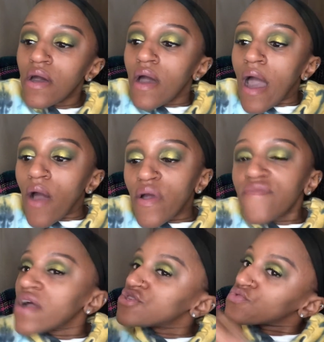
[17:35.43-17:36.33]
However,
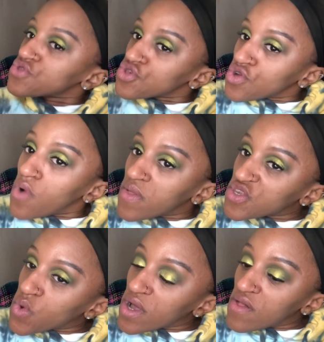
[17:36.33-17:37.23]
I just want to show you all this
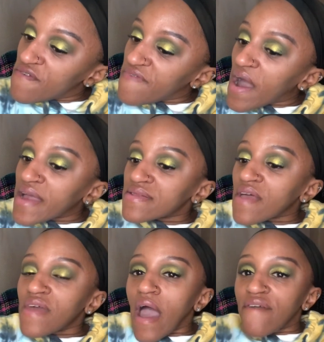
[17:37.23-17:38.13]
quick little find
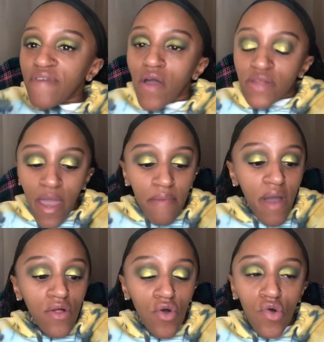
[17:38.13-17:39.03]
that I found at my
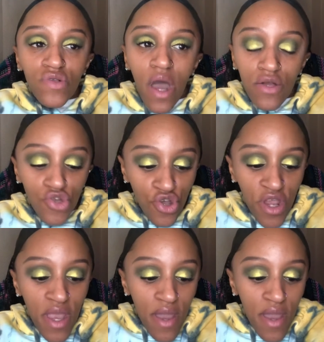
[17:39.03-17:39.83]
local Dollar Tree.